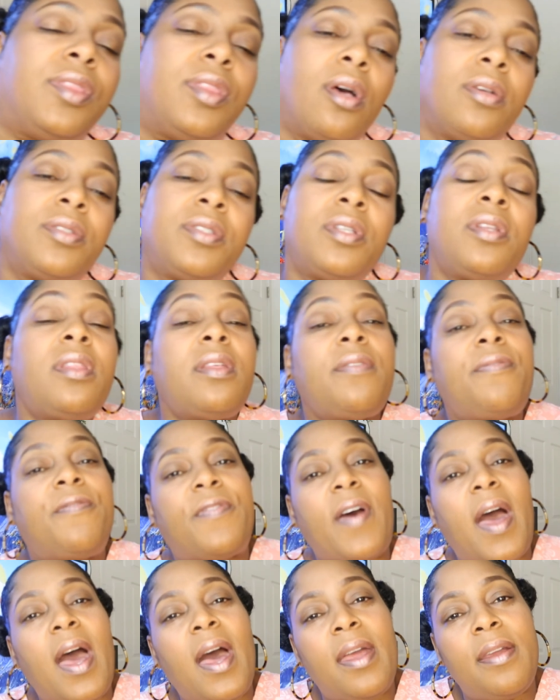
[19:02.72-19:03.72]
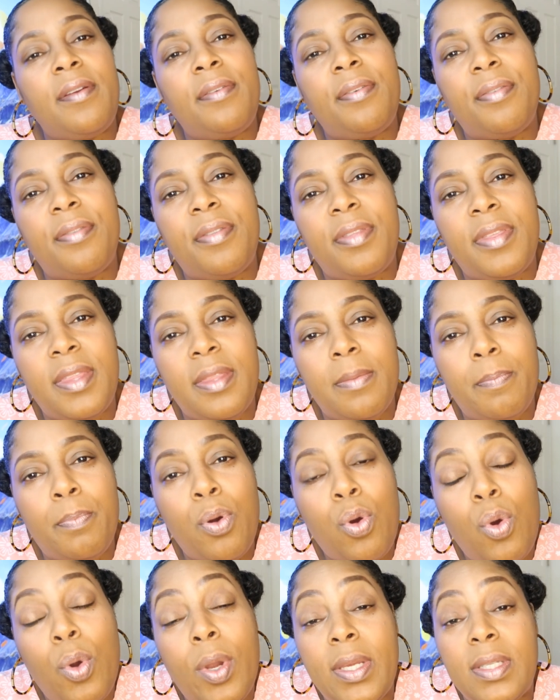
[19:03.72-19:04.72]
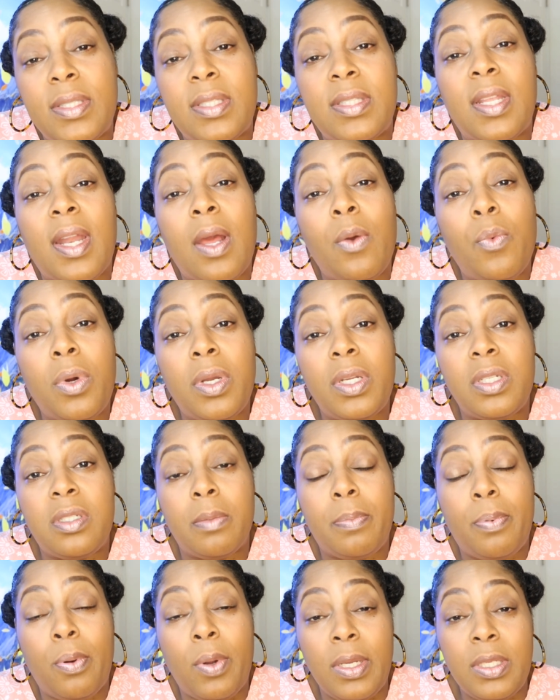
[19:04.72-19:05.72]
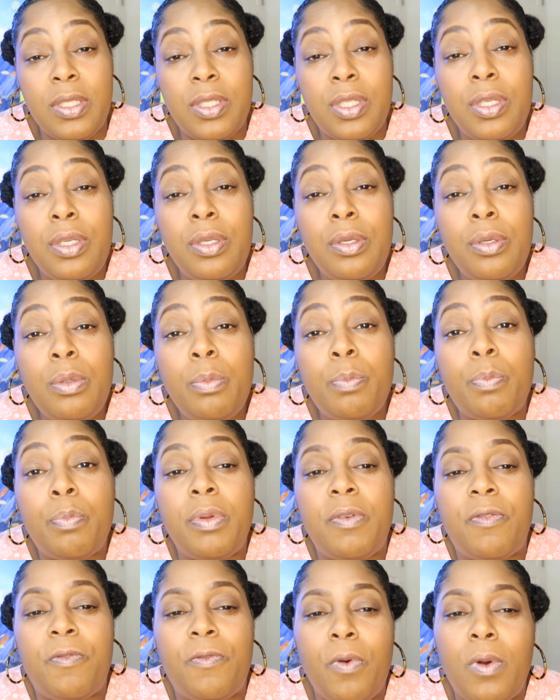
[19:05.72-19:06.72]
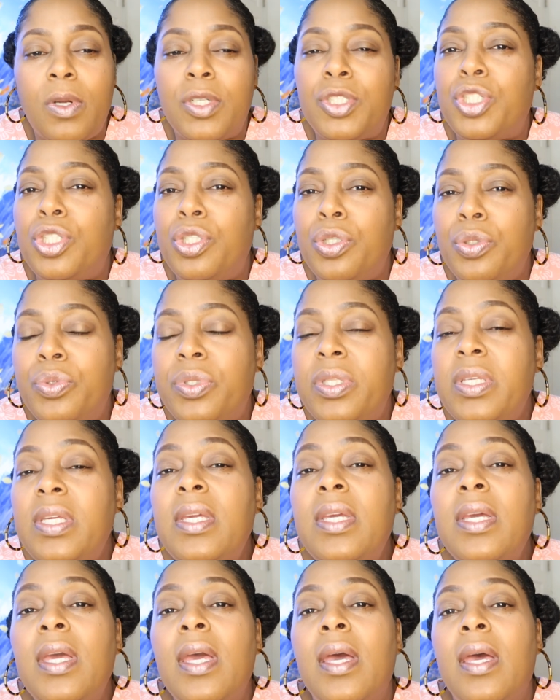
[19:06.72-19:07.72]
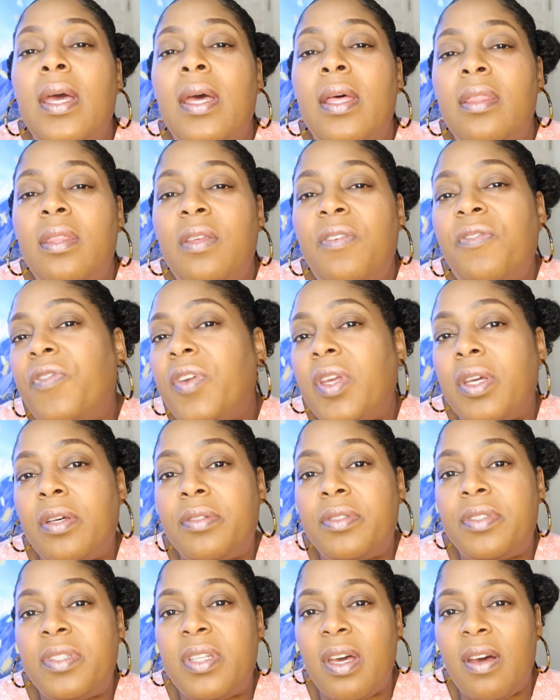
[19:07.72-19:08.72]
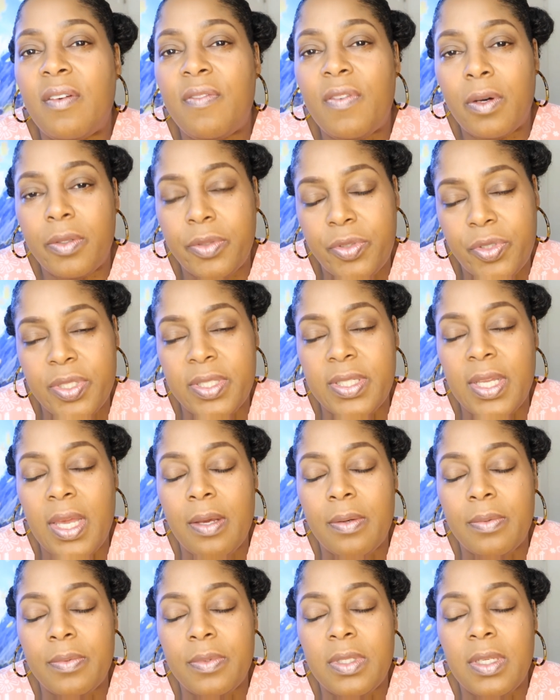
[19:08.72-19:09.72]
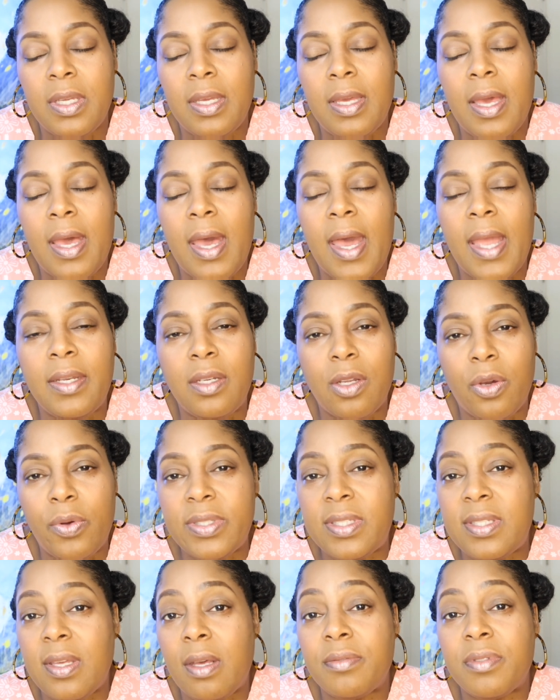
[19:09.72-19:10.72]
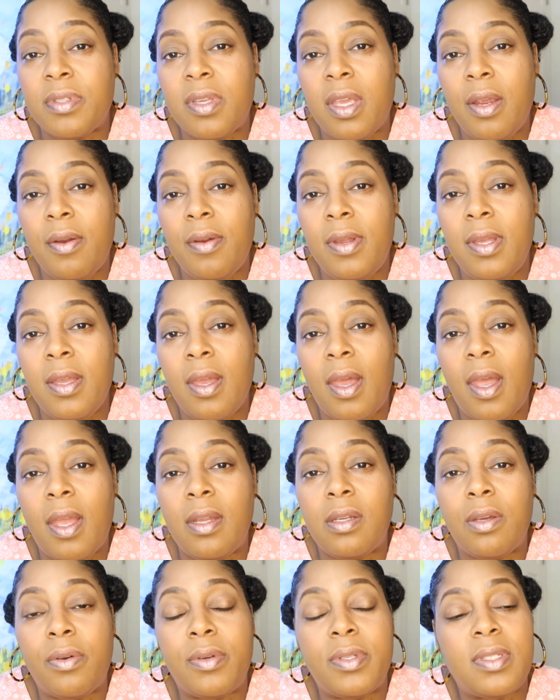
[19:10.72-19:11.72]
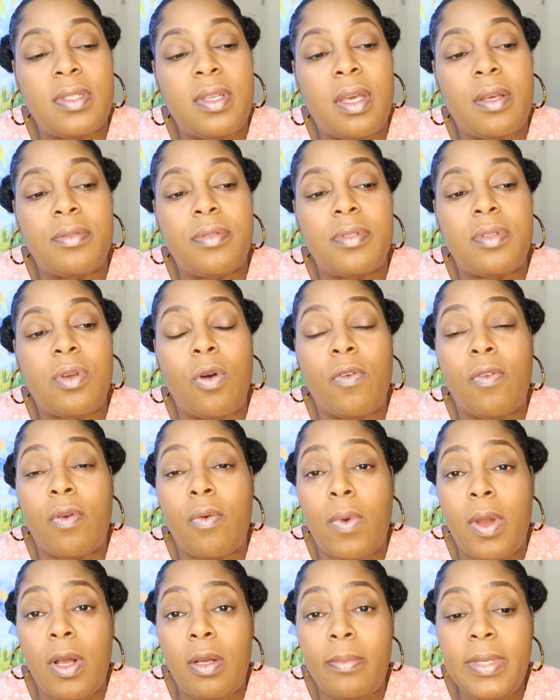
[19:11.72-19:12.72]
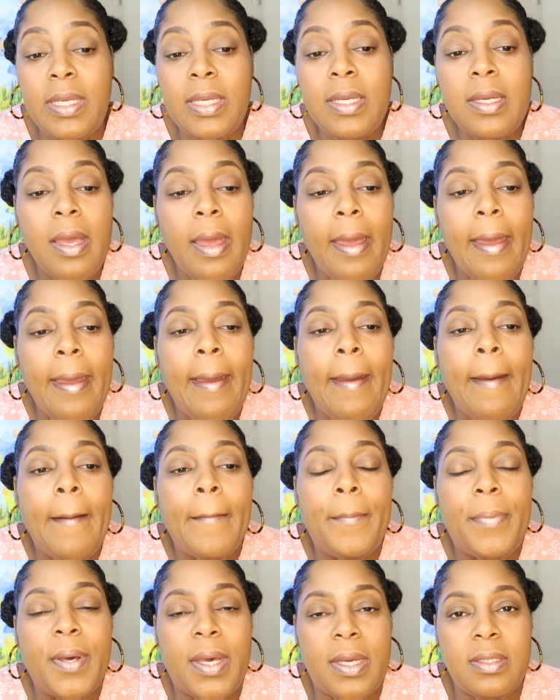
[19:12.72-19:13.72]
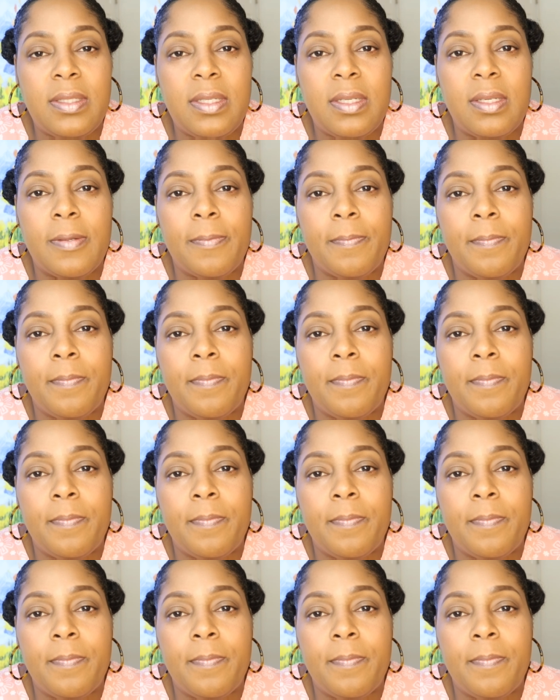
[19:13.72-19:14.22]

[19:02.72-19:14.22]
those are the five points that I wanted to point to you before choosing the field of ultrasound I know it sounds scary I know it sounds overwhelming but